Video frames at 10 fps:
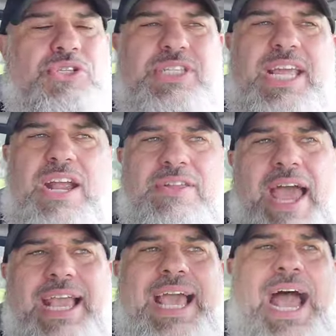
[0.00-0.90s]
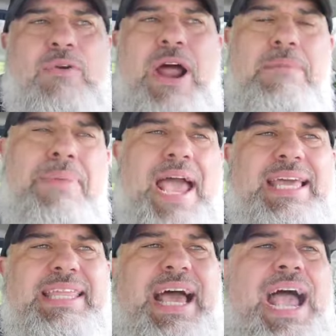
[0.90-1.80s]
You stare that guy right back
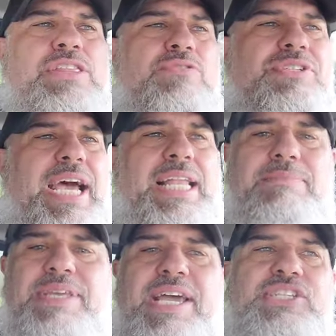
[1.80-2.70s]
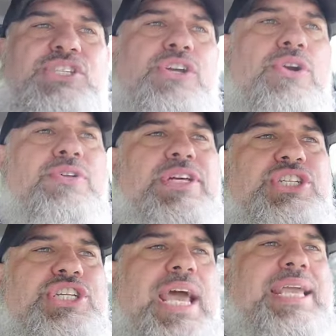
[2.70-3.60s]
in the eye and you tell him, yes, sir, the
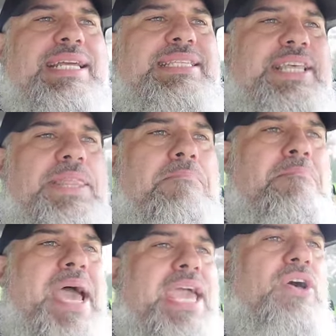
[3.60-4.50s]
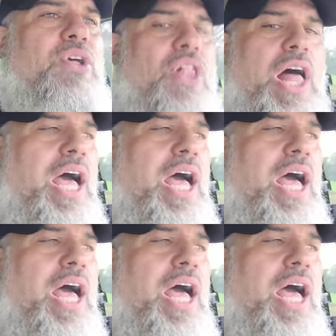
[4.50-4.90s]
check is in the mail.